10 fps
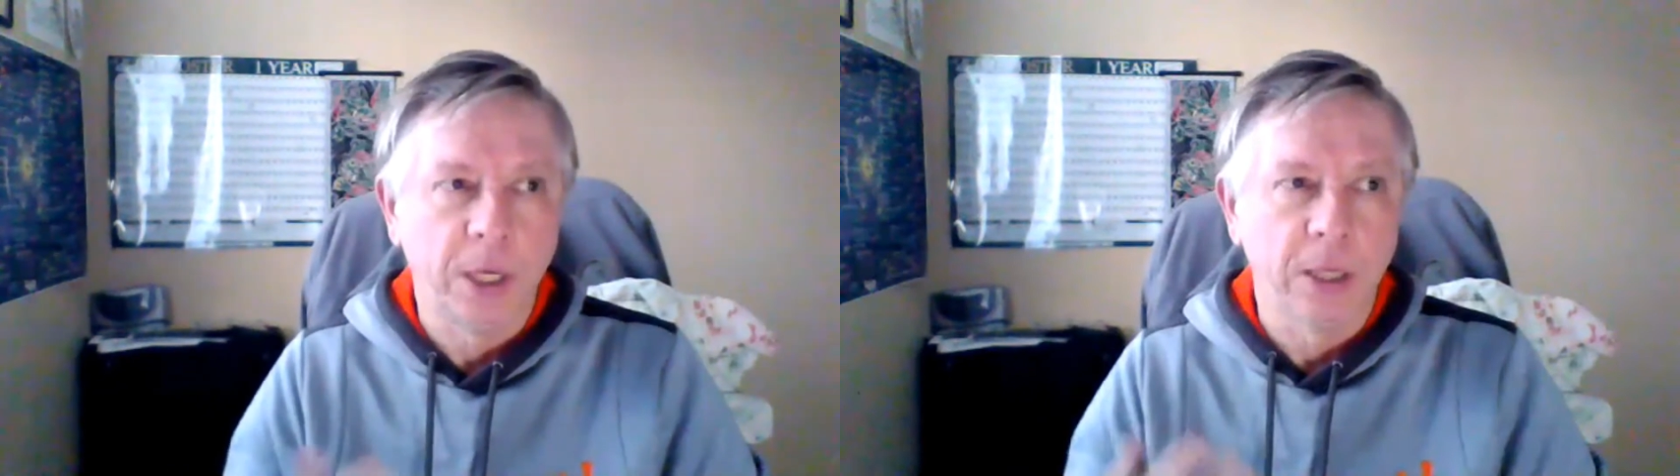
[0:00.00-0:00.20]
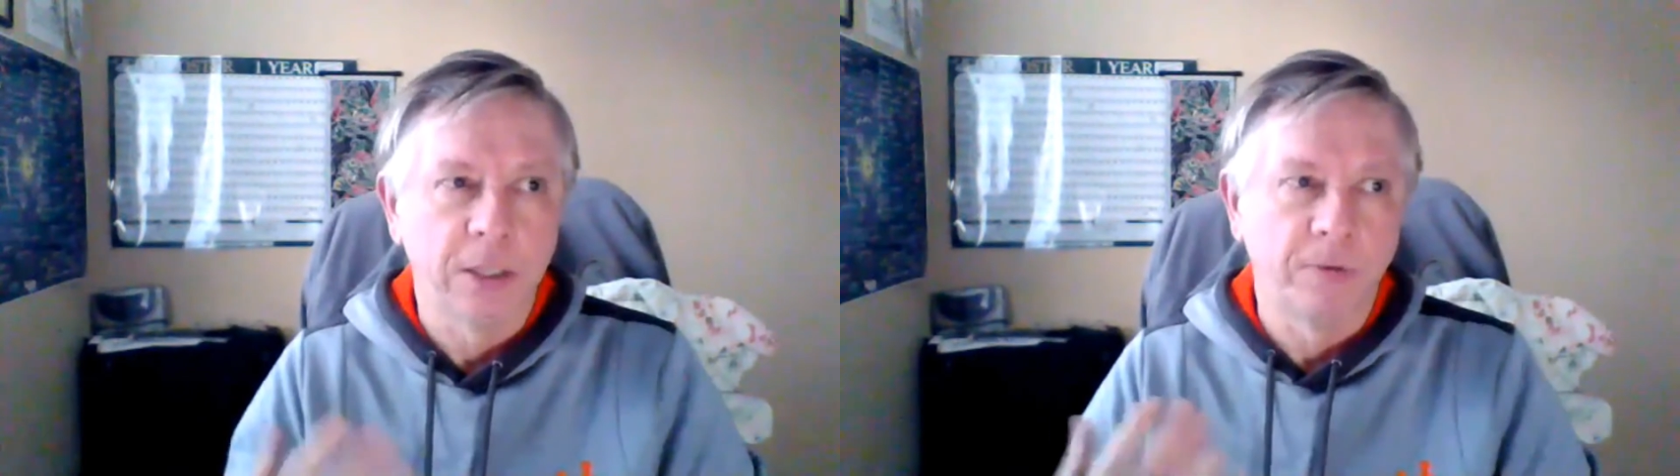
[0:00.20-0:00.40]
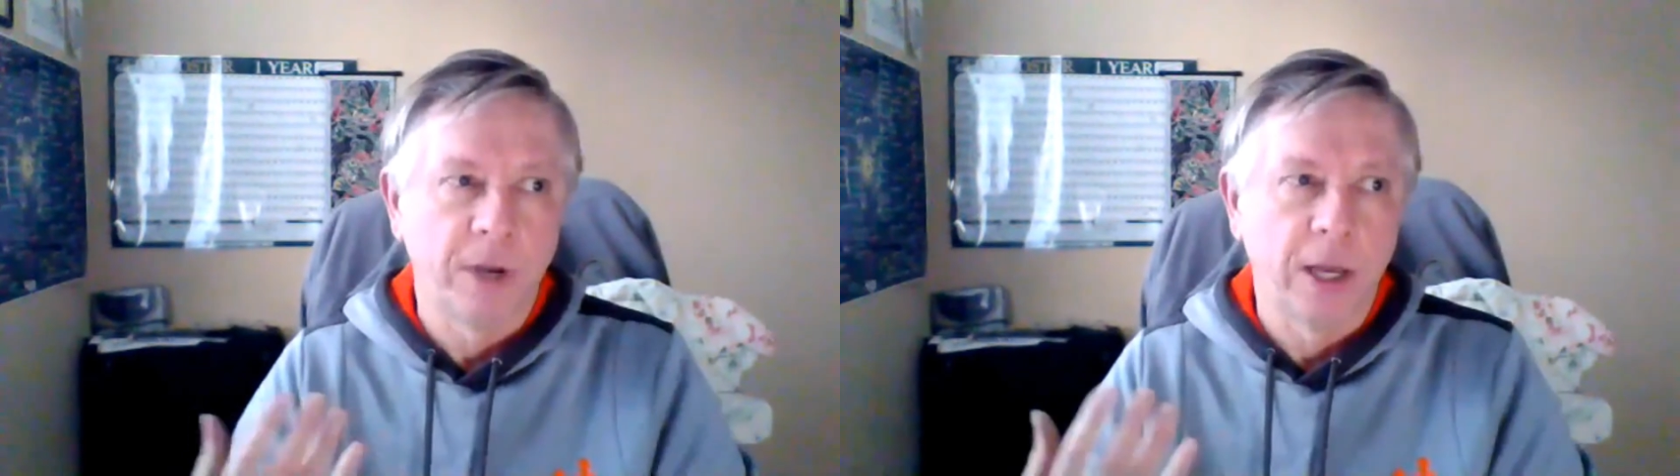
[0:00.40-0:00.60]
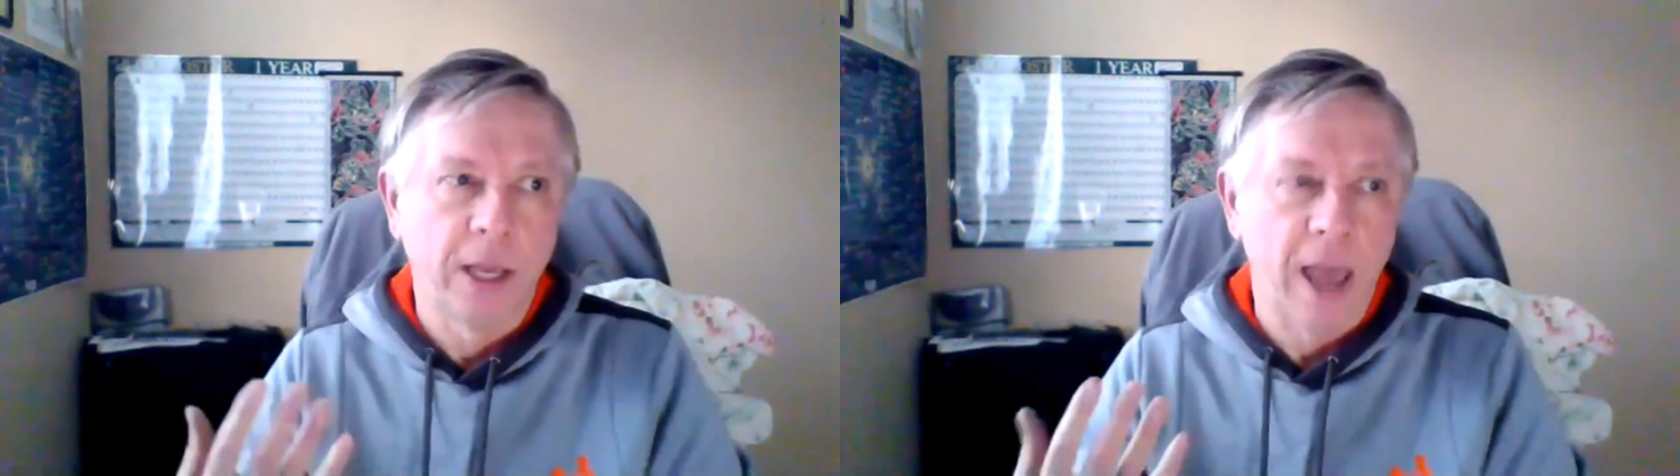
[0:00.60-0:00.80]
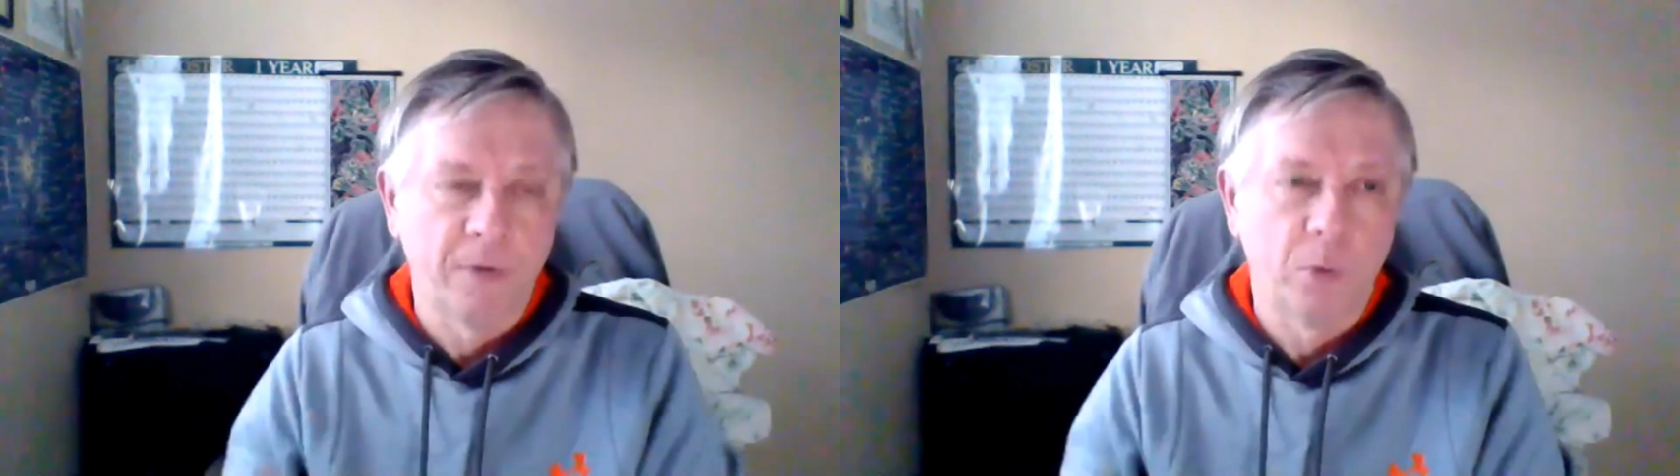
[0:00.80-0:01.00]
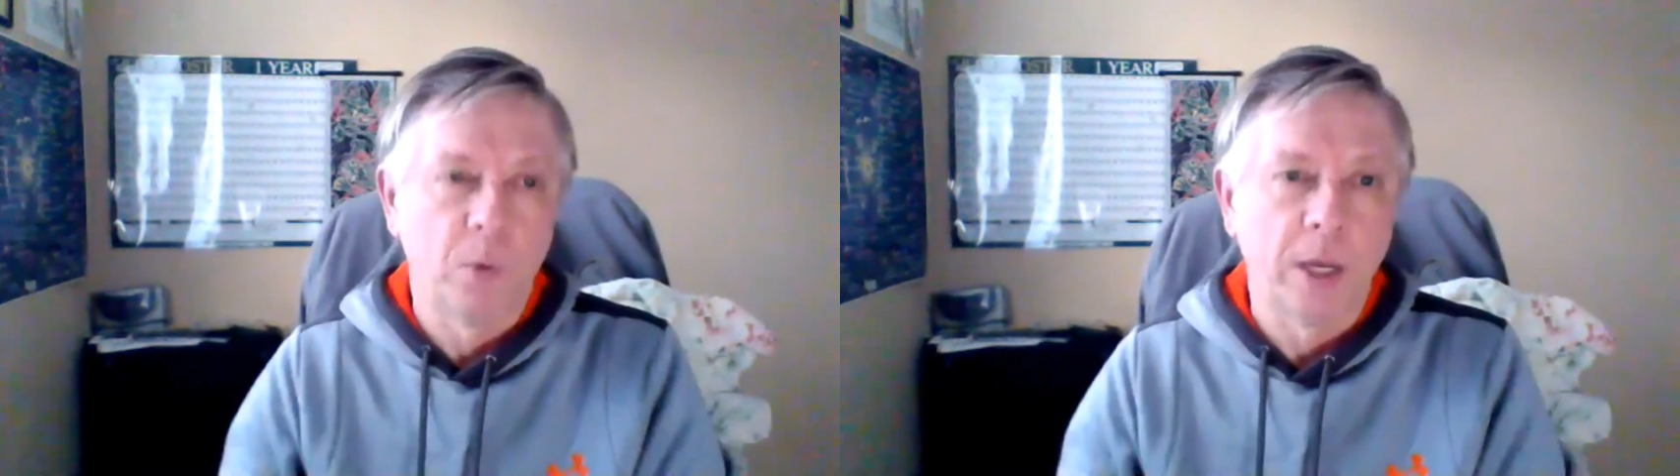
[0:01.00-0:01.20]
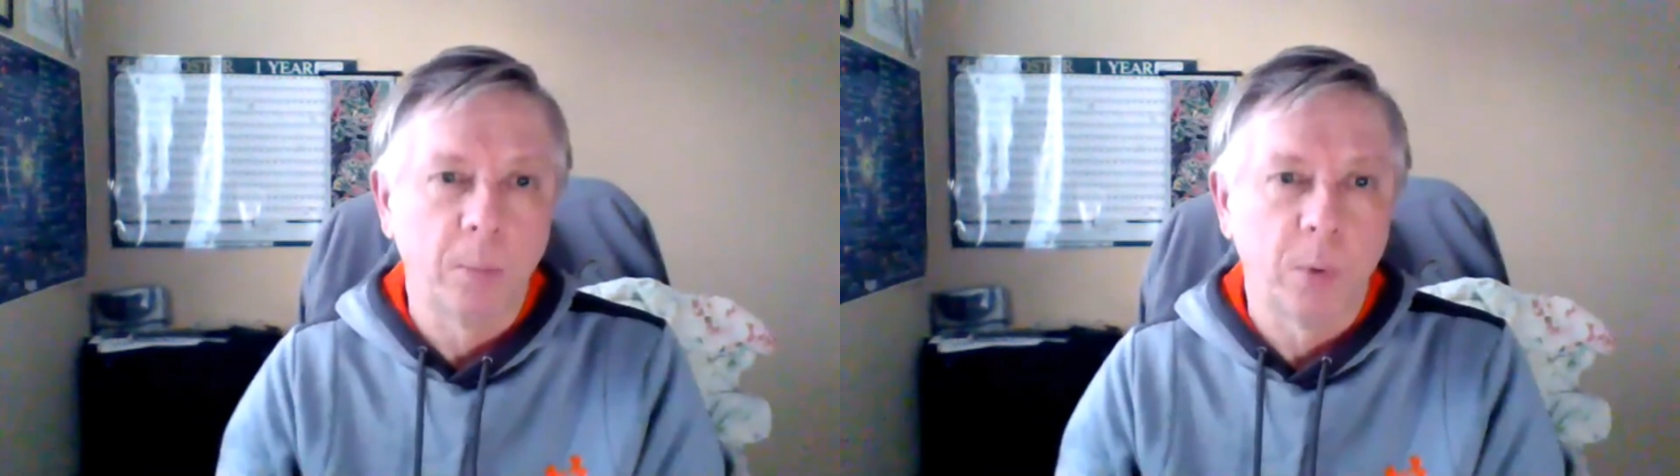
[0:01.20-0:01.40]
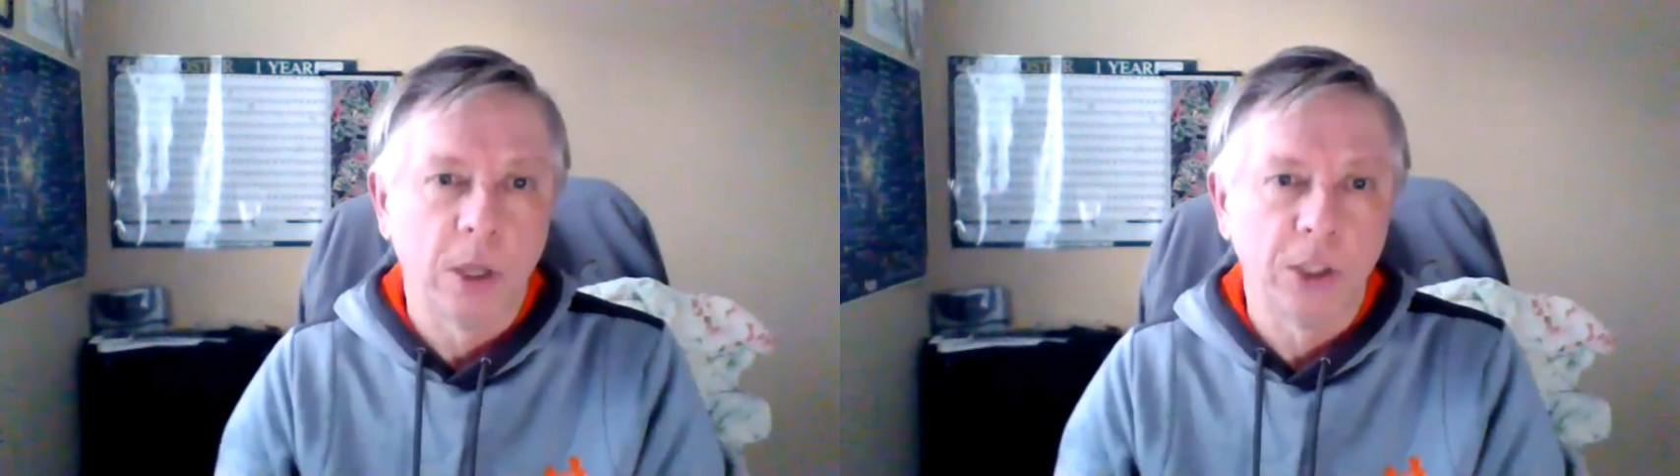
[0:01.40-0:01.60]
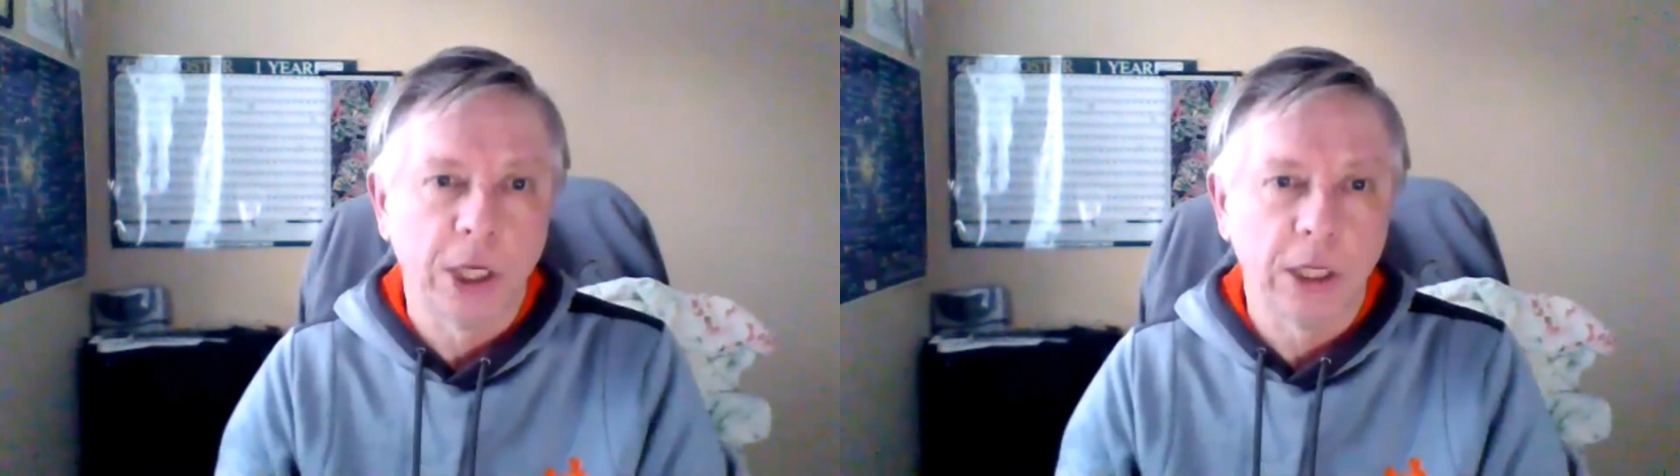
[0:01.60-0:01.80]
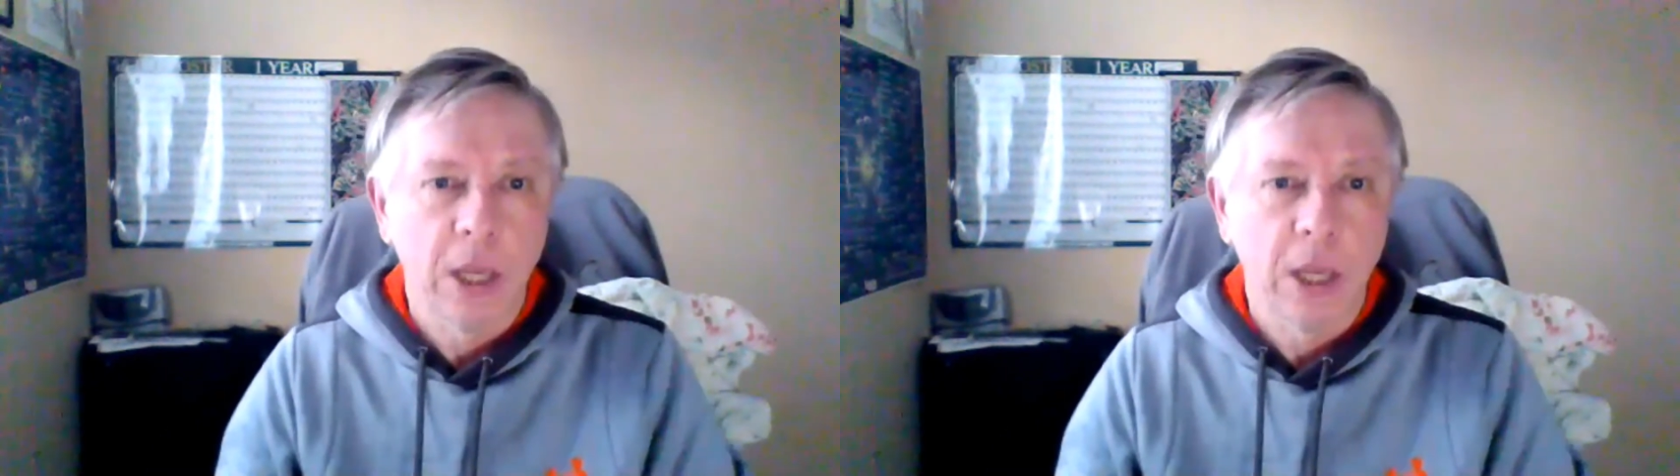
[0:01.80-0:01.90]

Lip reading: Because if I have a writing project,